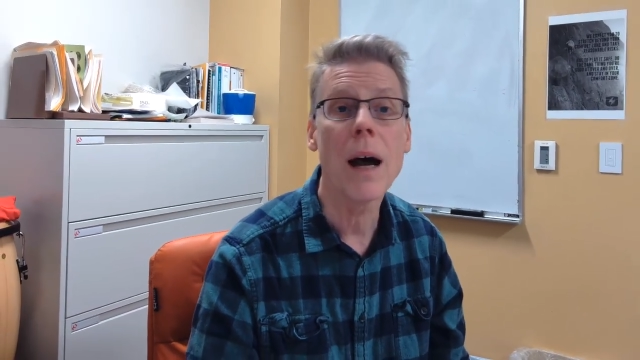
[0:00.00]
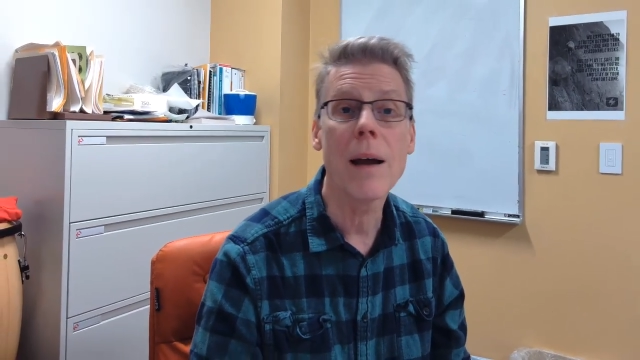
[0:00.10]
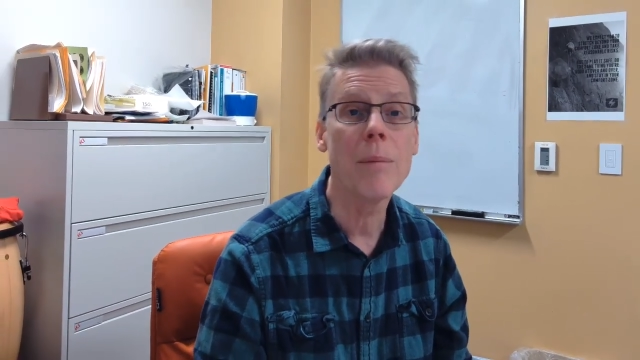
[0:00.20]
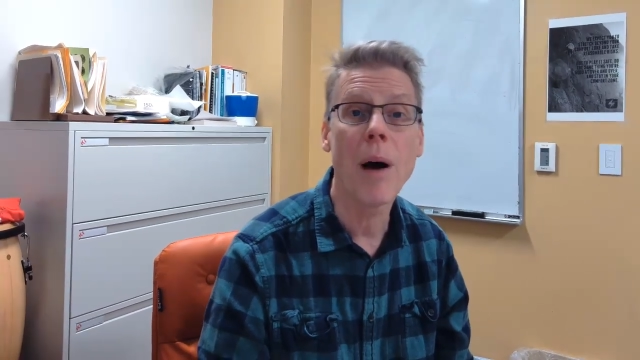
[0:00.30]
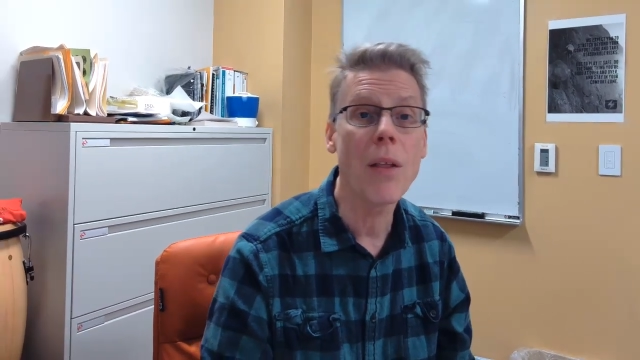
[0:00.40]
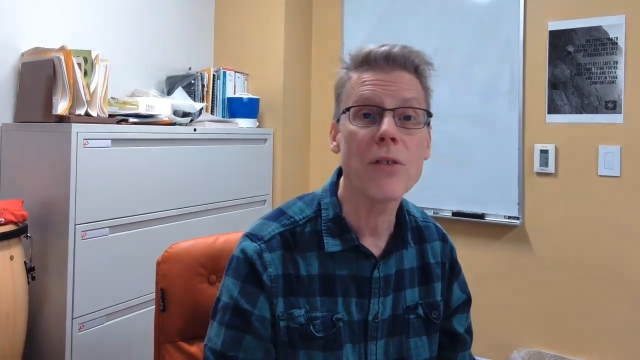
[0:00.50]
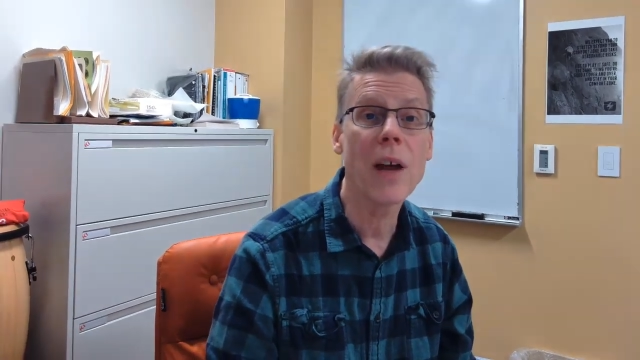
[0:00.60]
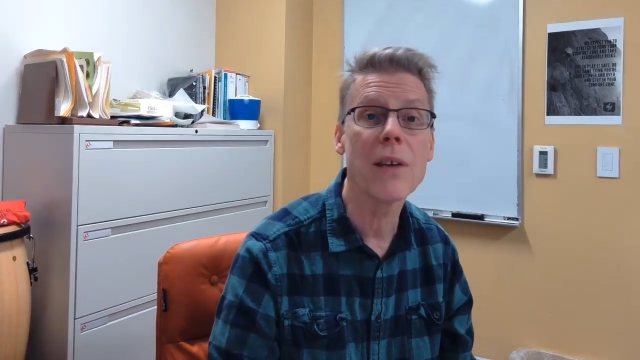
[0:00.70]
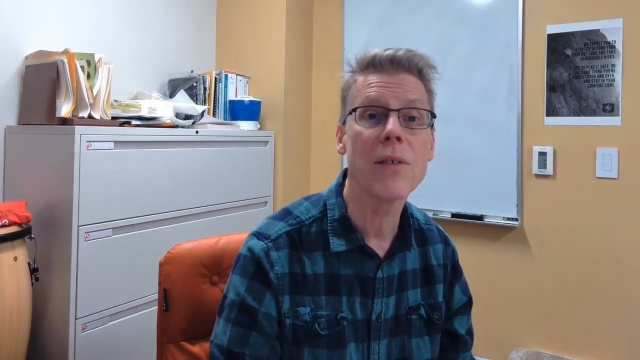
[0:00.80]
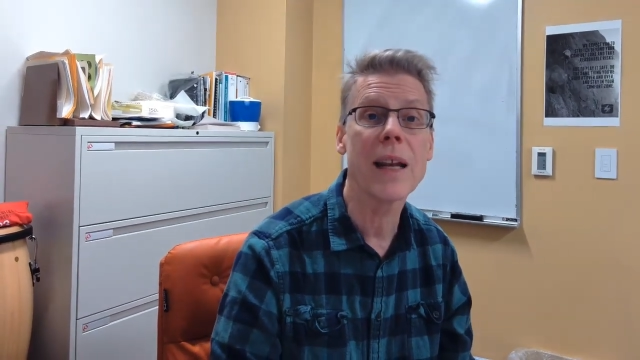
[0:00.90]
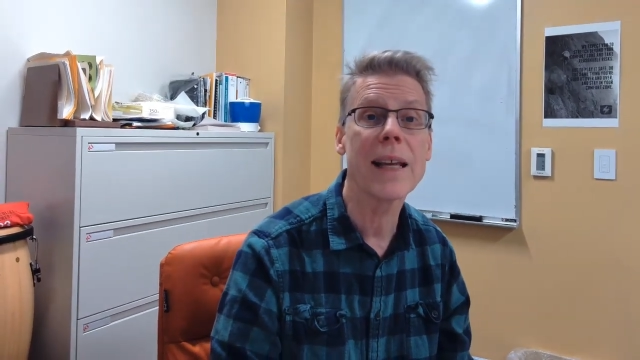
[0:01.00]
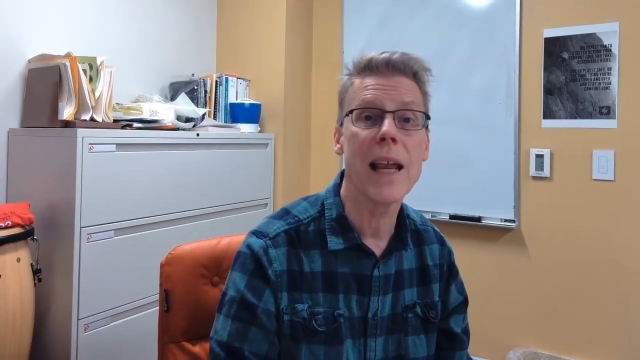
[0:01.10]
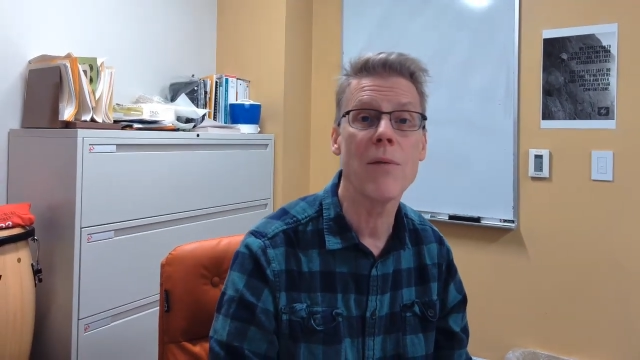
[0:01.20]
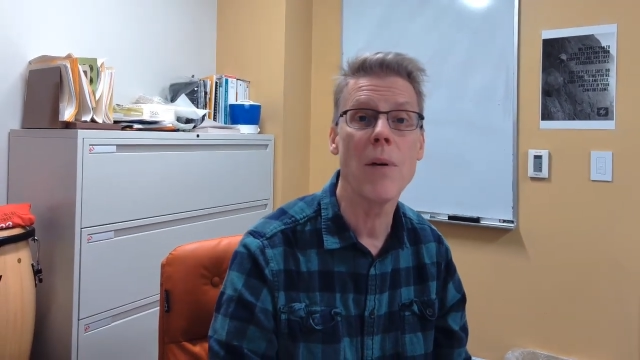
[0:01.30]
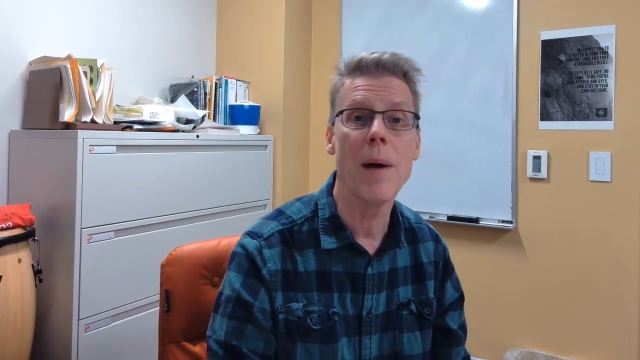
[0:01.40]
I apologize that I
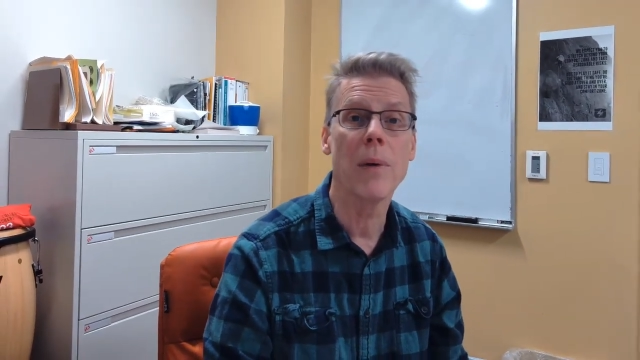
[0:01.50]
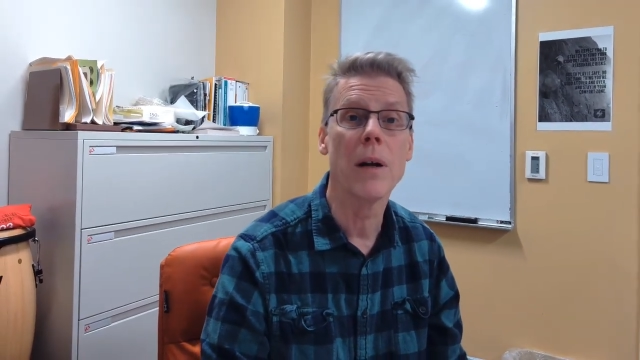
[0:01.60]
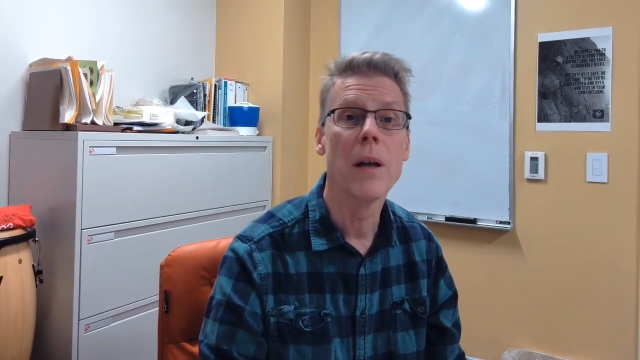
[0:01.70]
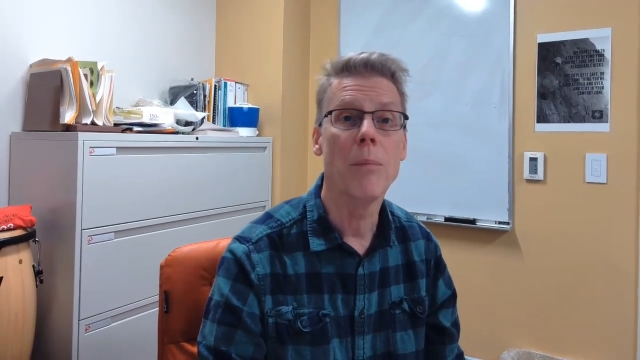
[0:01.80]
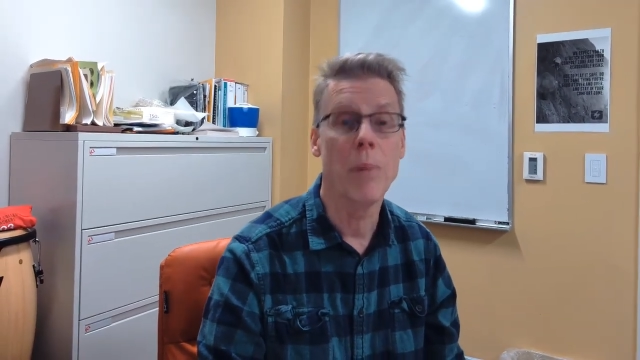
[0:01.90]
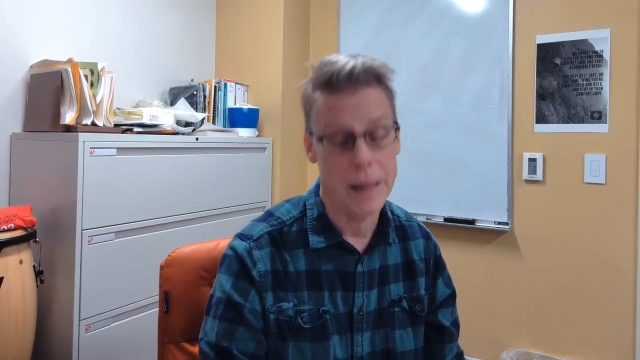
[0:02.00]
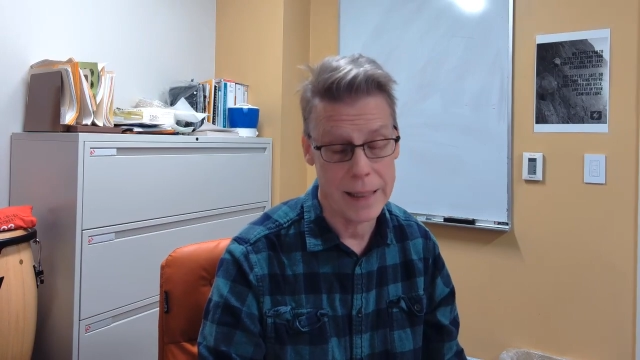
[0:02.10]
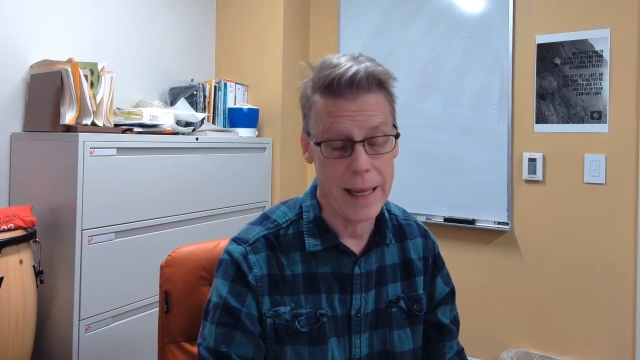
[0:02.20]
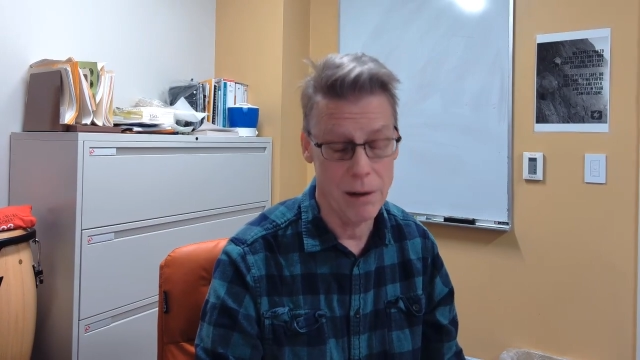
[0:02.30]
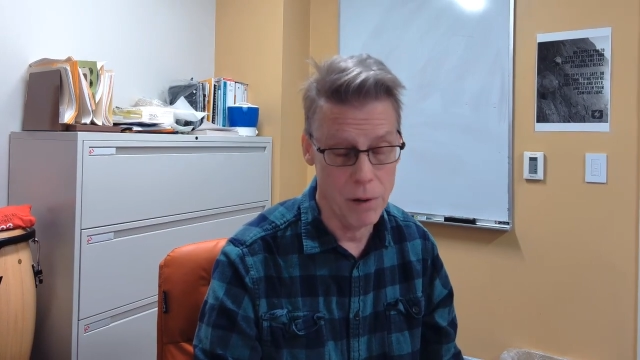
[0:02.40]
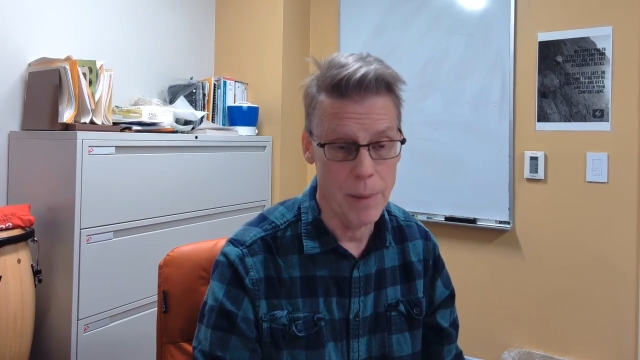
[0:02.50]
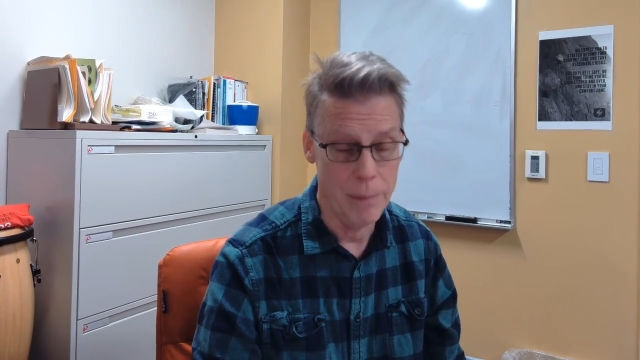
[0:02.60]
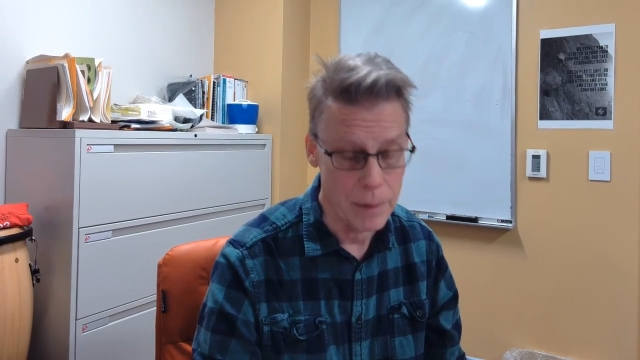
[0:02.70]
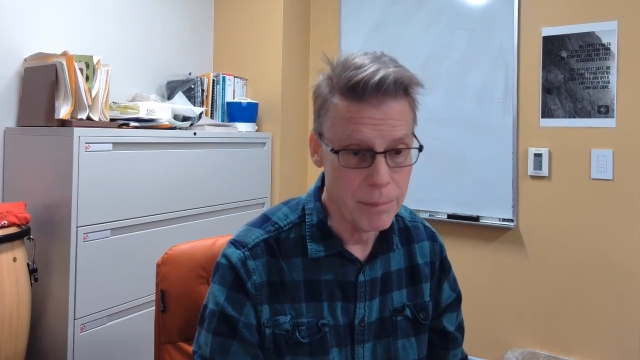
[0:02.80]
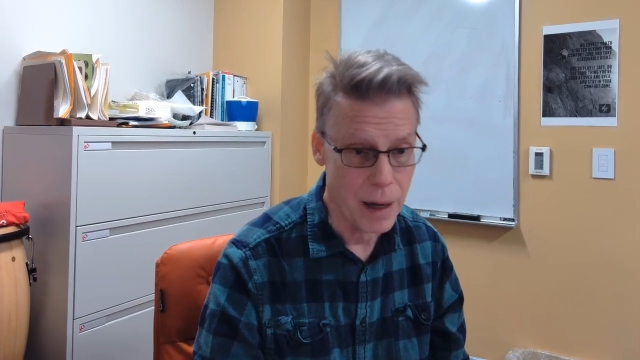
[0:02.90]
can't remember, but I can't
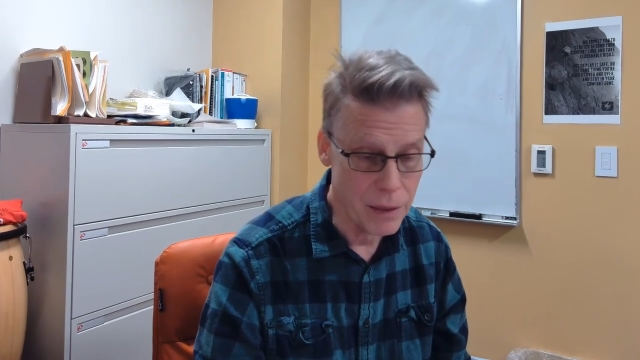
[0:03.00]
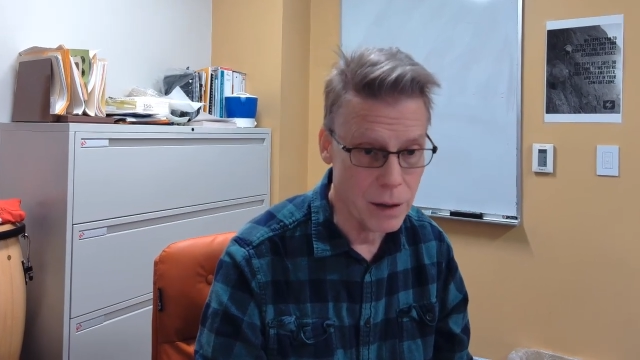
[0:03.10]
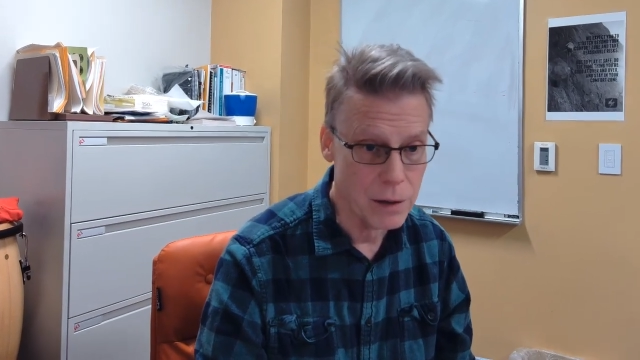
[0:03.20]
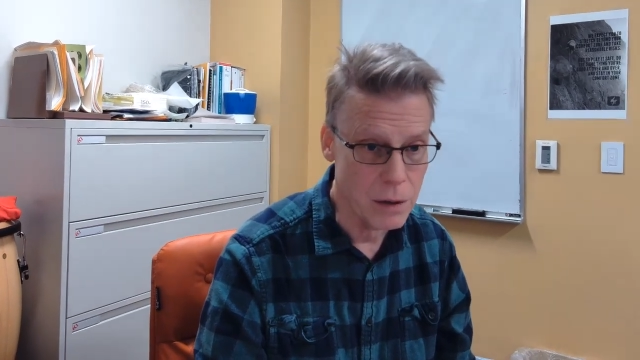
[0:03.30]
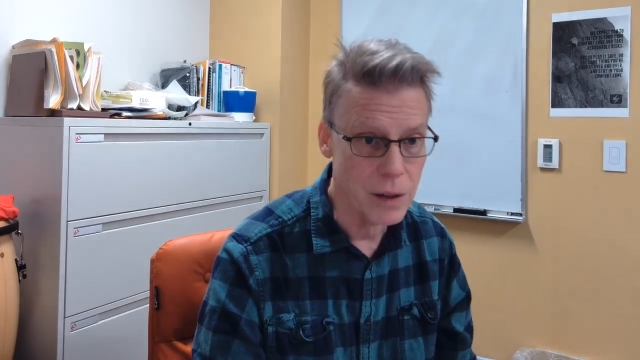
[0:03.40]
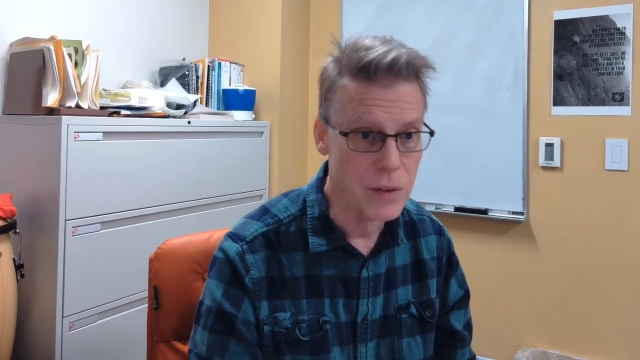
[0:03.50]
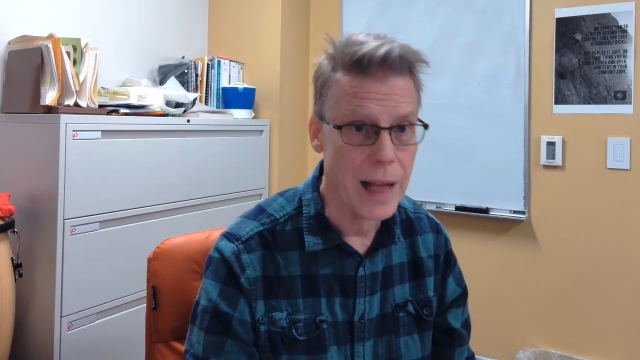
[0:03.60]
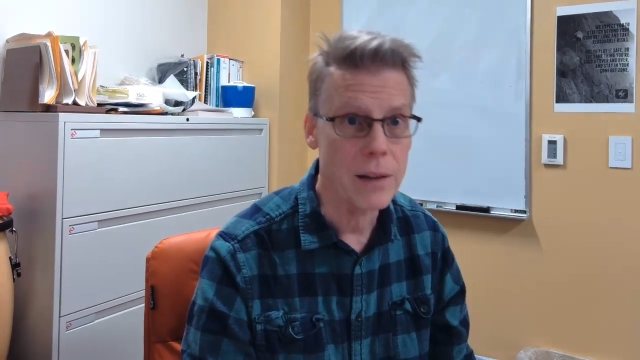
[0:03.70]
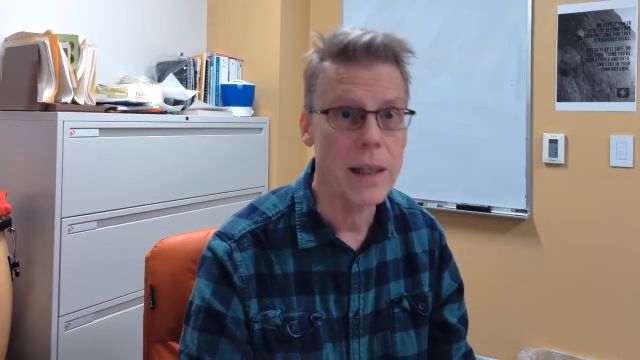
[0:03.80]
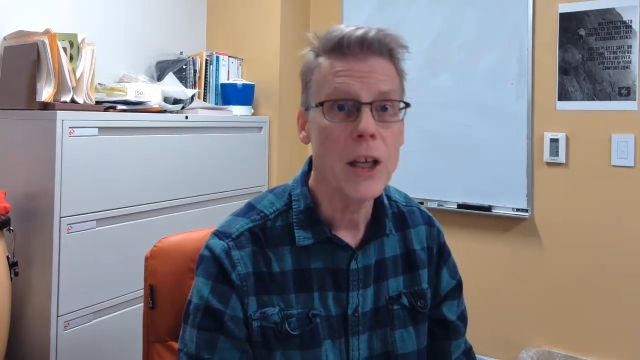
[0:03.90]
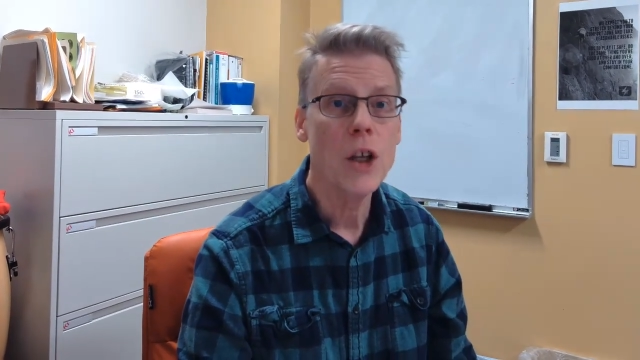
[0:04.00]
remember Python code exactly.